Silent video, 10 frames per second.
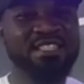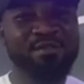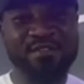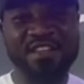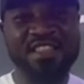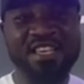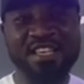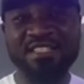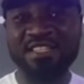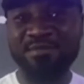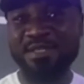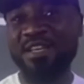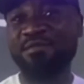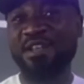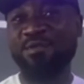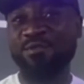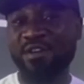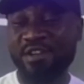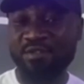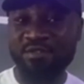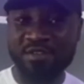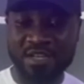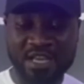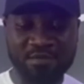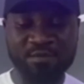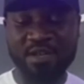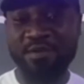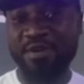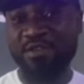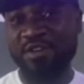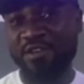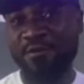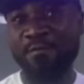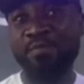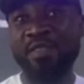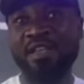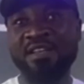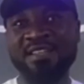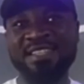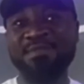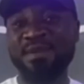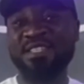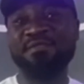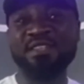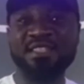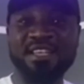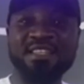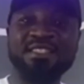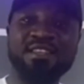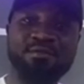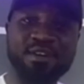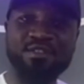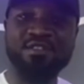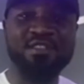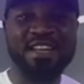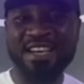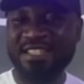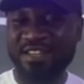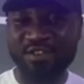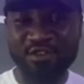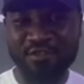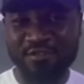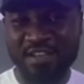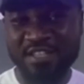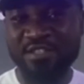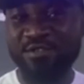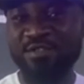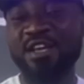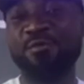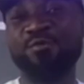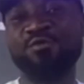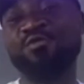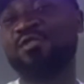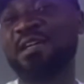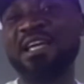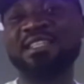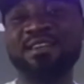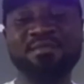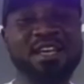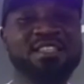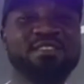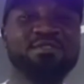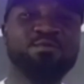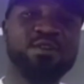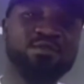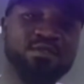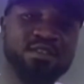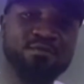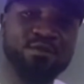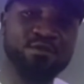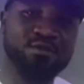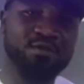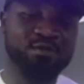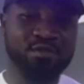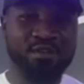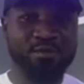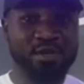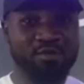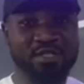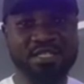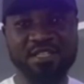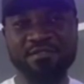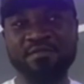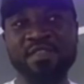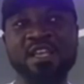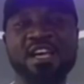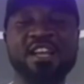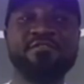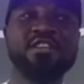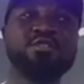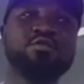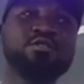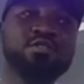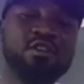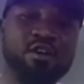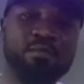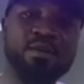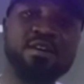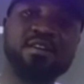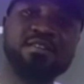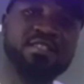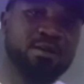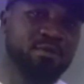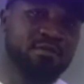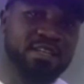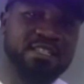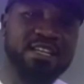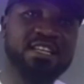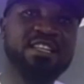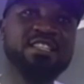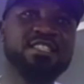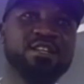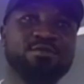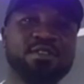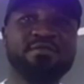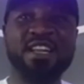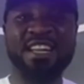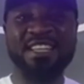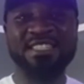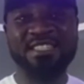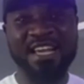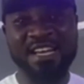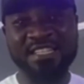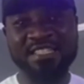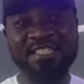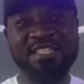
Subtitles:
some of the things, especially with the red oil, the specific things the red oil does and all of that, so that we will know whether sometimes even when to give or not to, when not to give. And even it's going to help some of us, the clinicians, to even understand